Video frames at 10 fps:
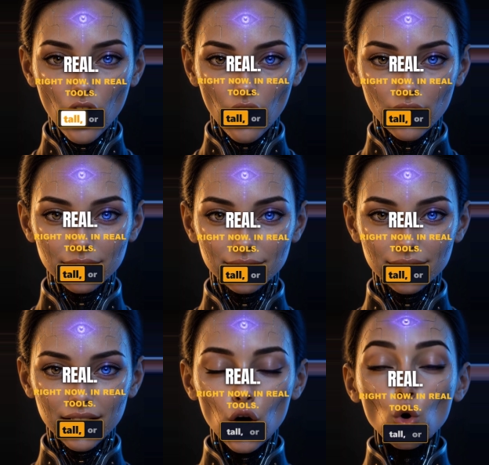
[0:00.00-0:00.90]
tall,
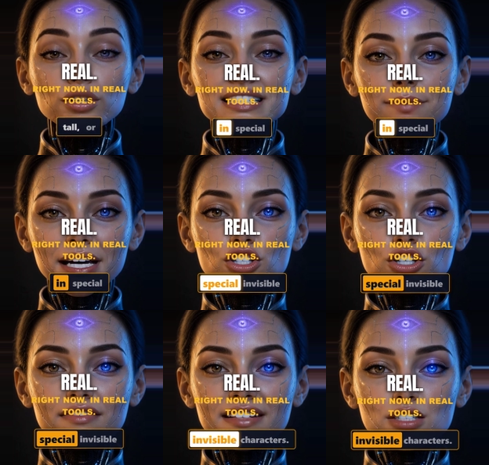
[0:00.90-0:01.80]
or in
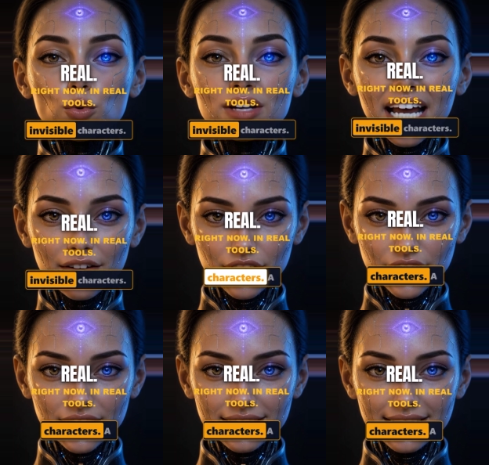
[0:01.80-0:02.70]
special invisible
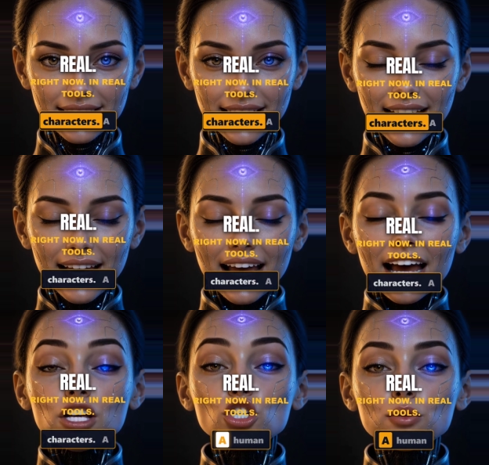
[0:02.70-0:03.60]
characters.
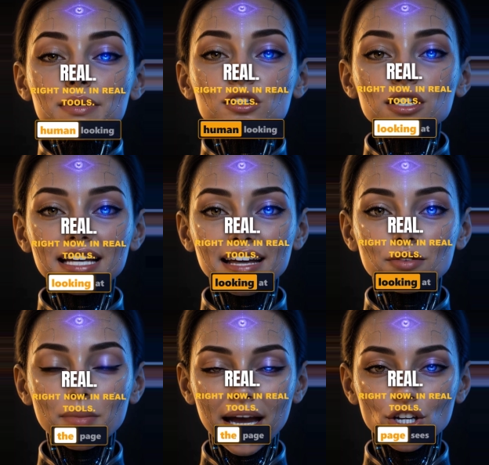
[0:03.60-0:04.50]
A human looking at
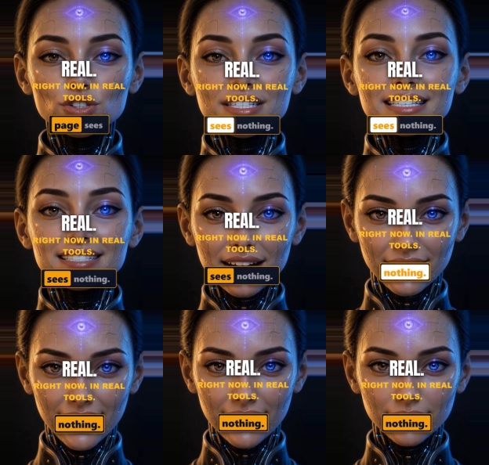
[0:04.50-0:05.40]
the page sees
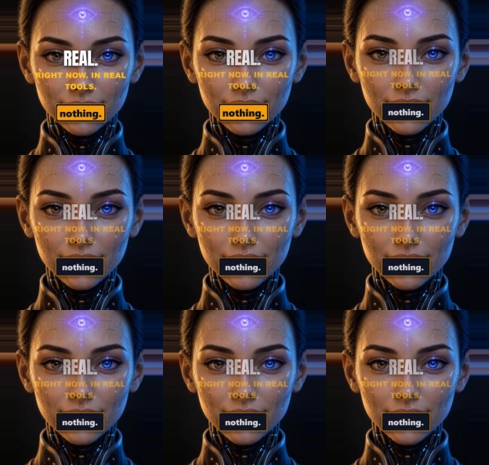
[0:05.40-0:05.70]
nothing.